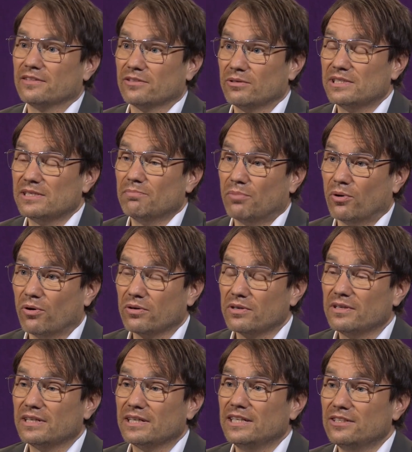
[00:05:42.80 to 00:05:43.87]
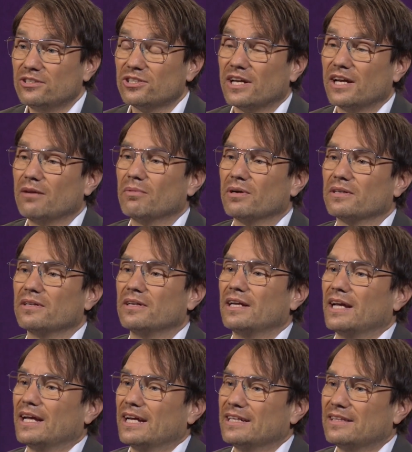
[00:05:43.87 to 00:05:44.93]
So it's important each day, but
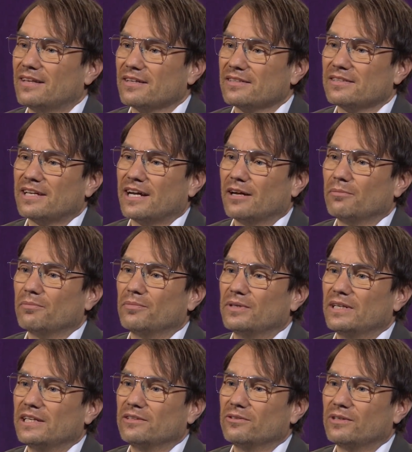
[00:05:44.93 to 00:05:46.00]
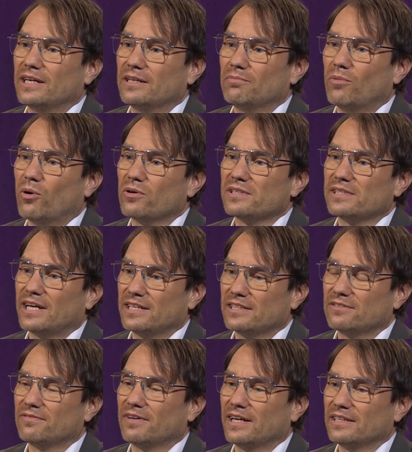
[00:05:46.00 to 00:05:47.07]
it doesn't help really to get more
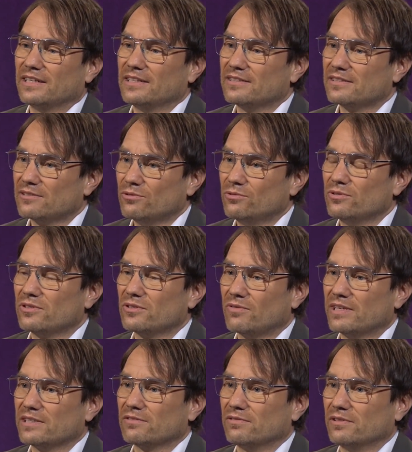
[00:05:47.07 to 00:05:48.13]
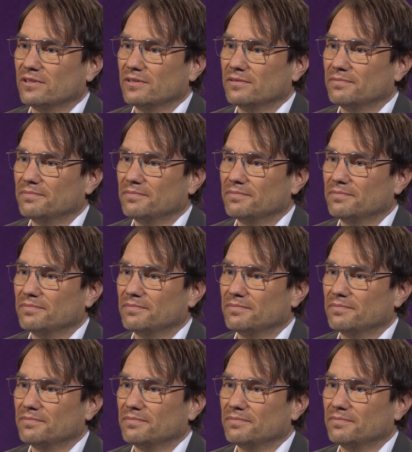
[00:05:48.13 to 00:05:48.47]
satisfied. It's too stressful.